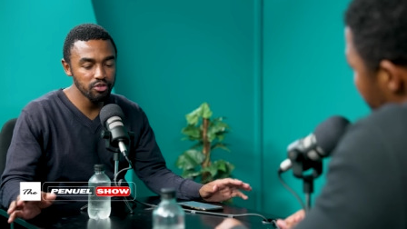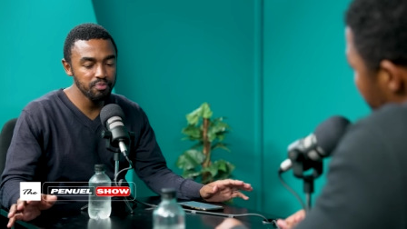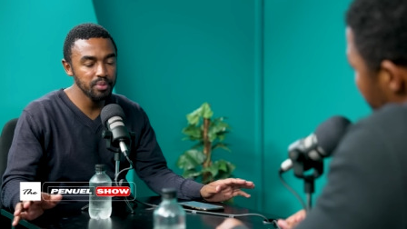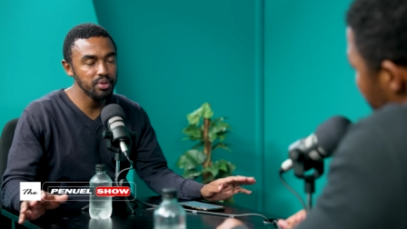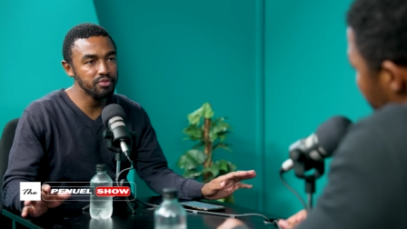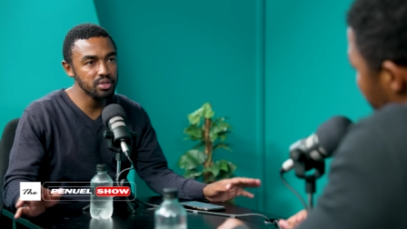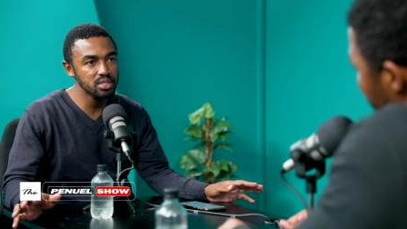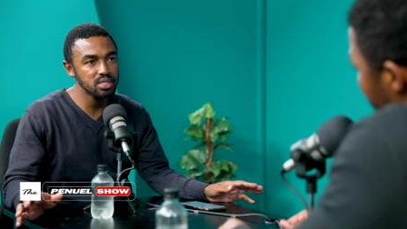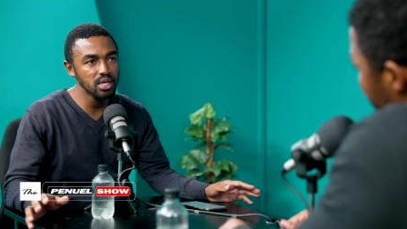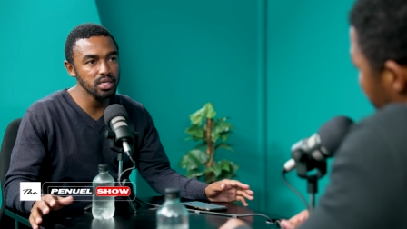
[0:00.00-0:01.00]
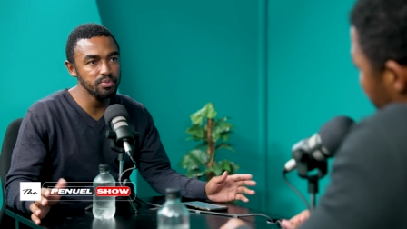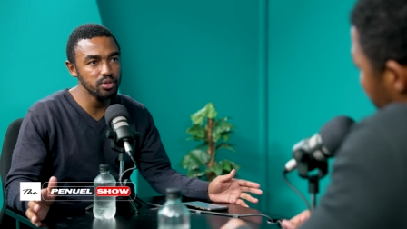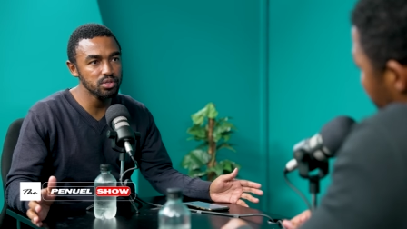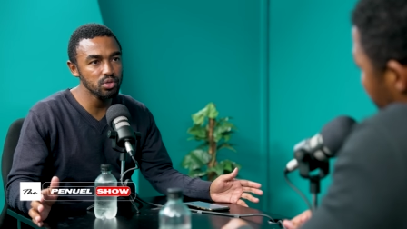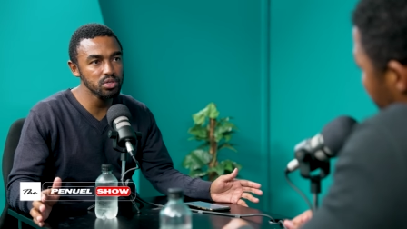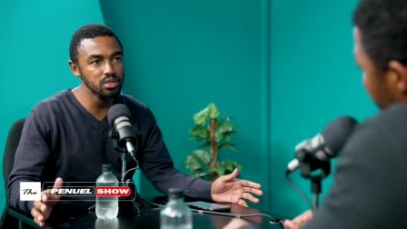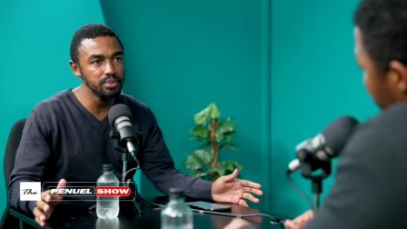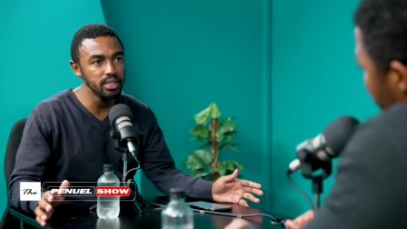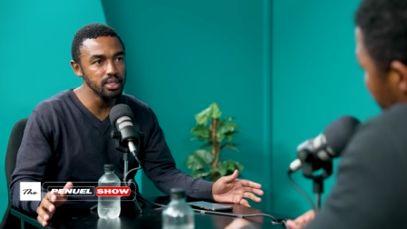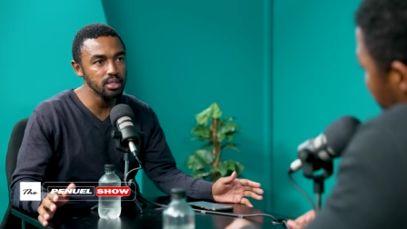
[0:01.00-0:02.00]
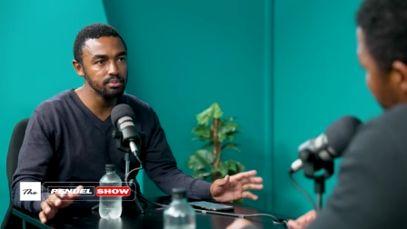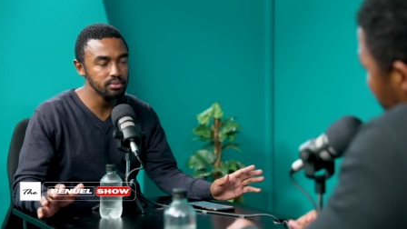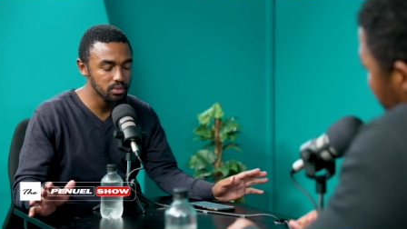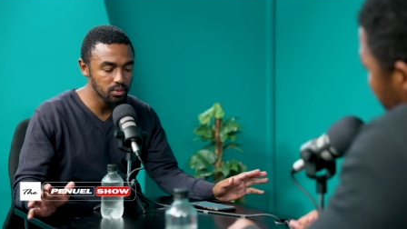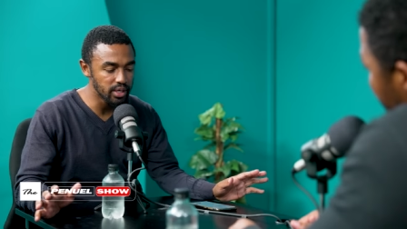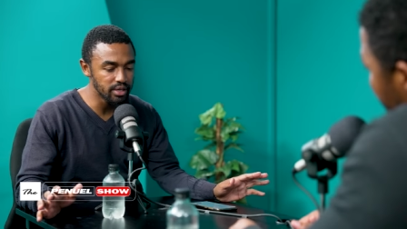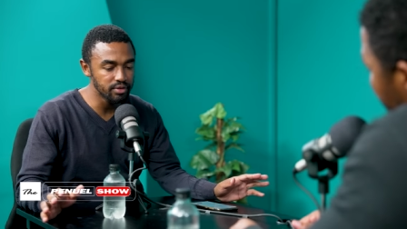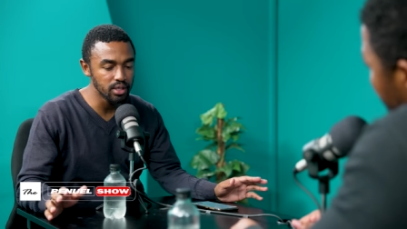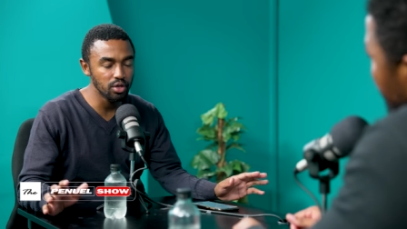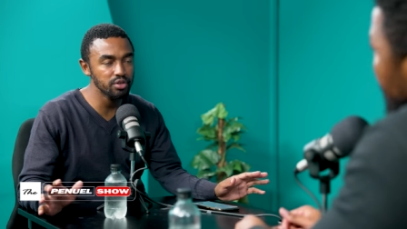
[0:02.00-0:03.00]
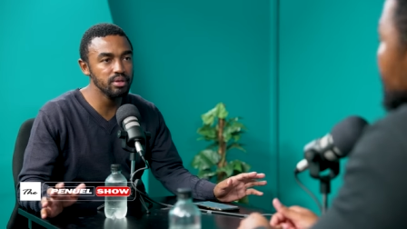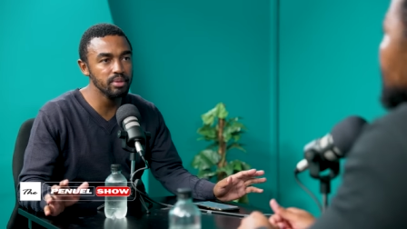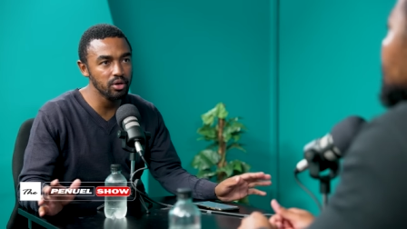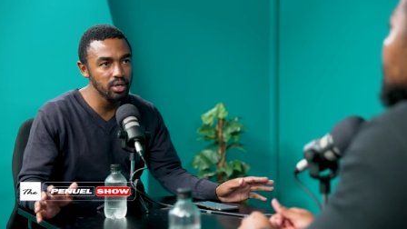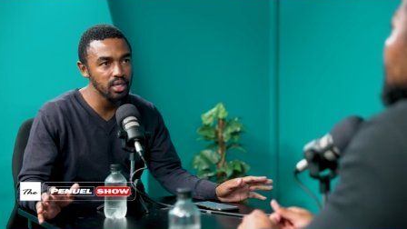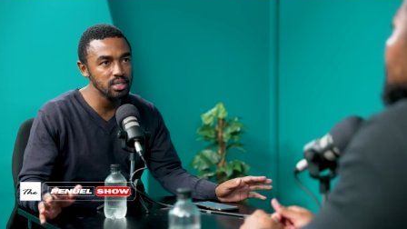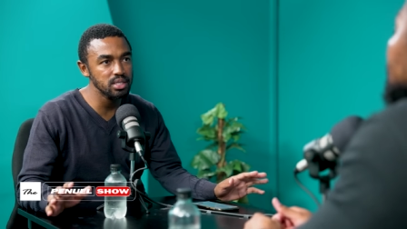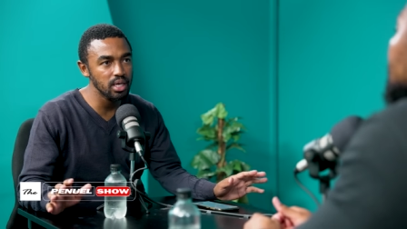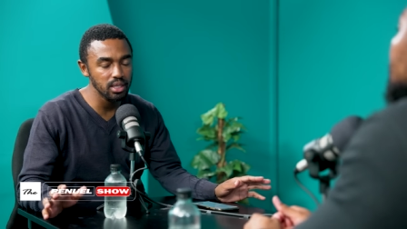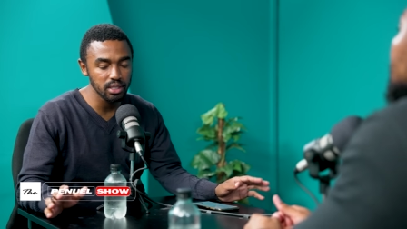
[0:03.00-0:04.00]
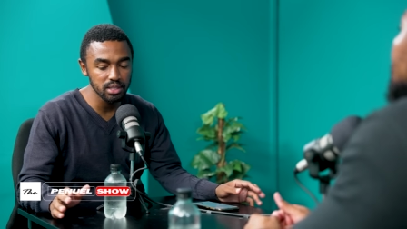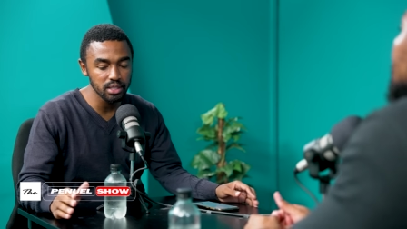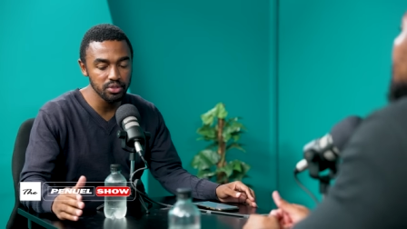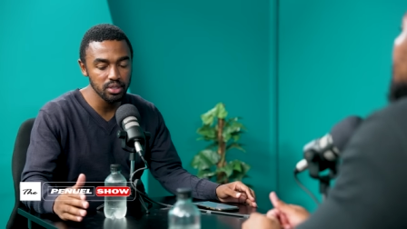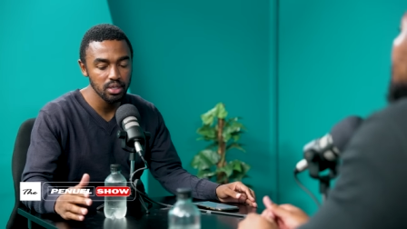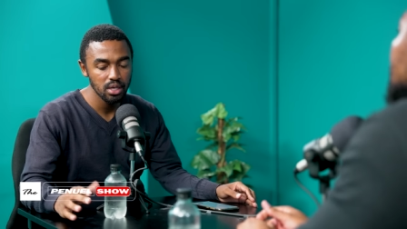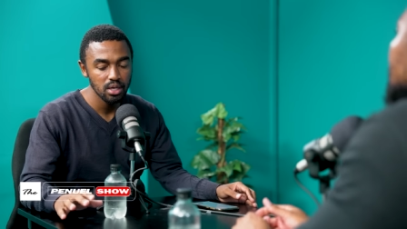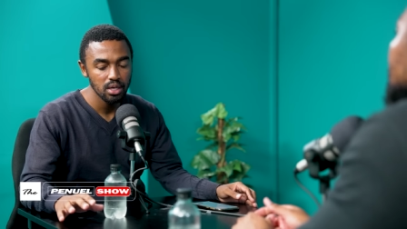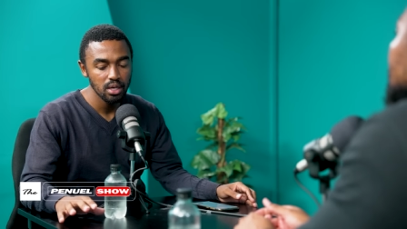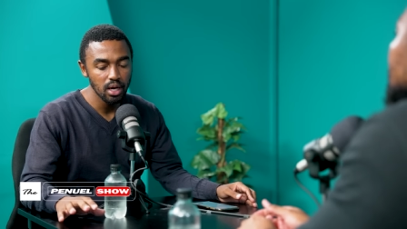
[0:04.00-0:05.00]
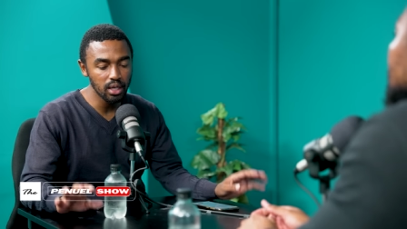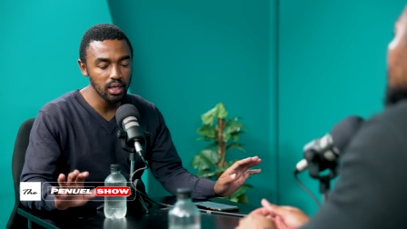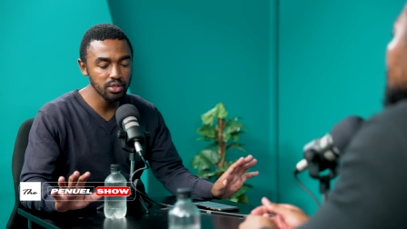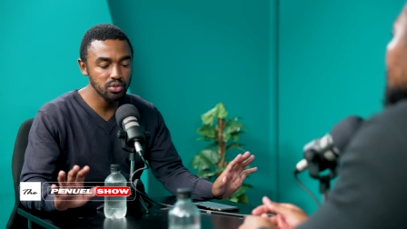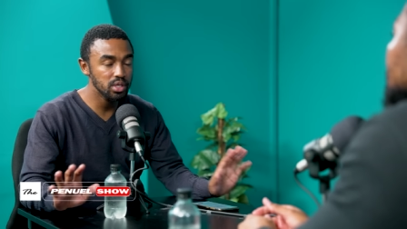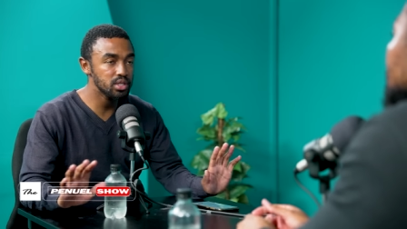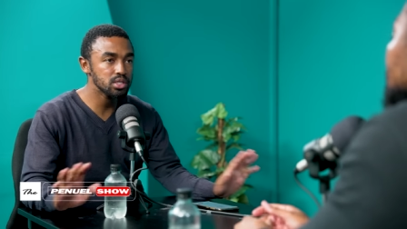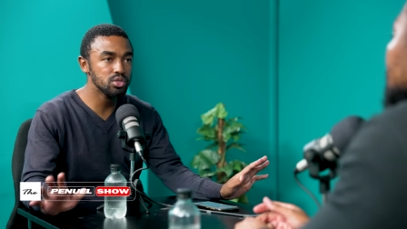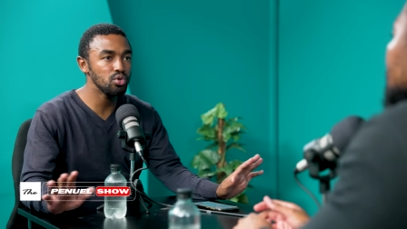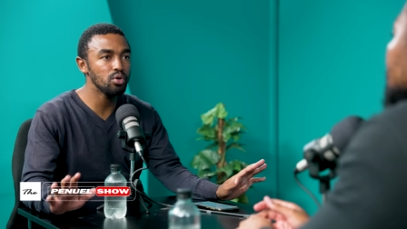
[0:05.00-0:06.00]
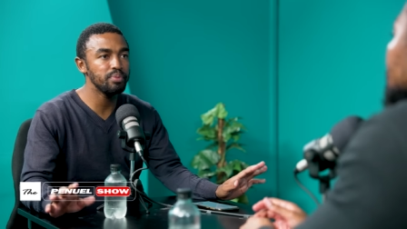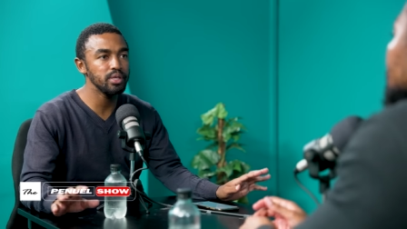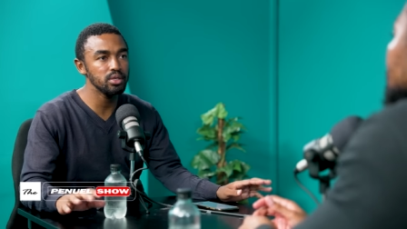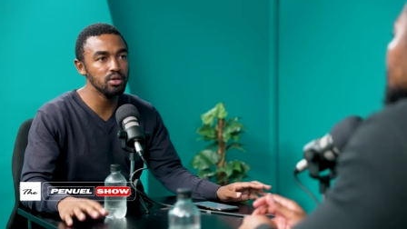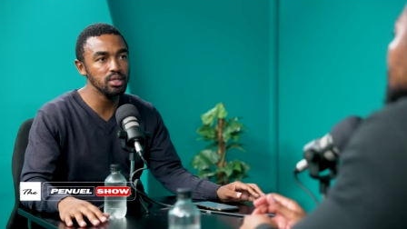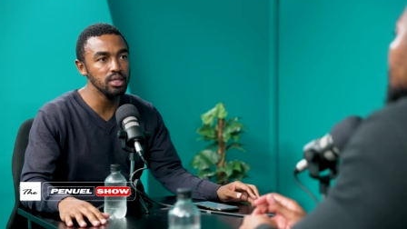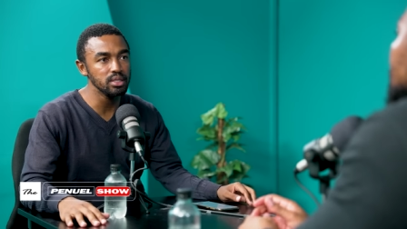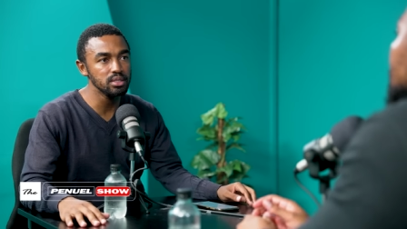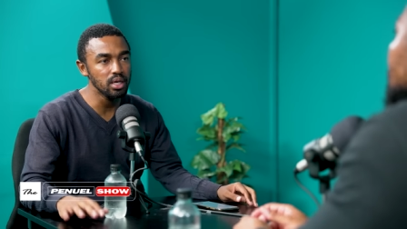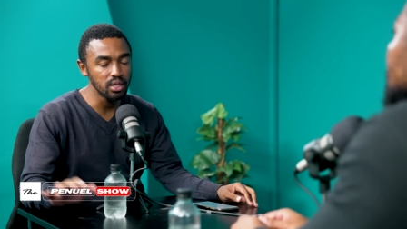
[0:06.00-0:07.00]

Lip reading: A lot of people have criticized me on social media, whatever. A lot of them are not understanding, etc. I'd like to hear just your opinion on that.